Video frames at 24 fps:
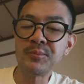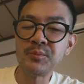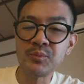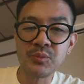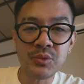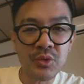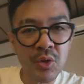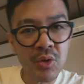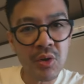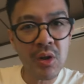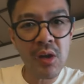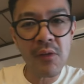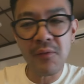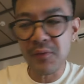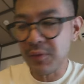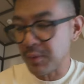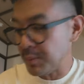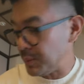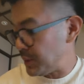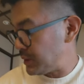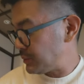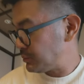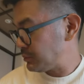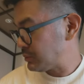Don't come for
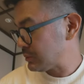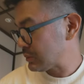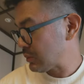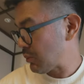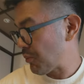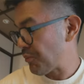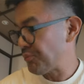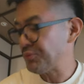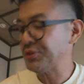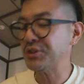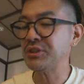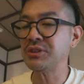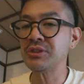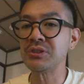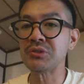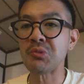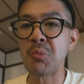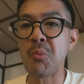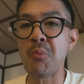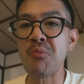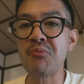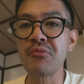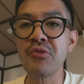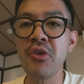me, just
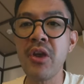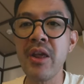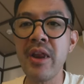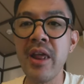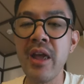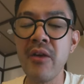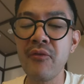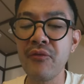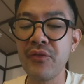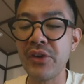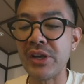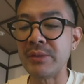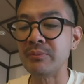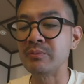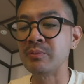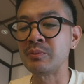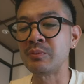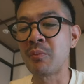try to have fun.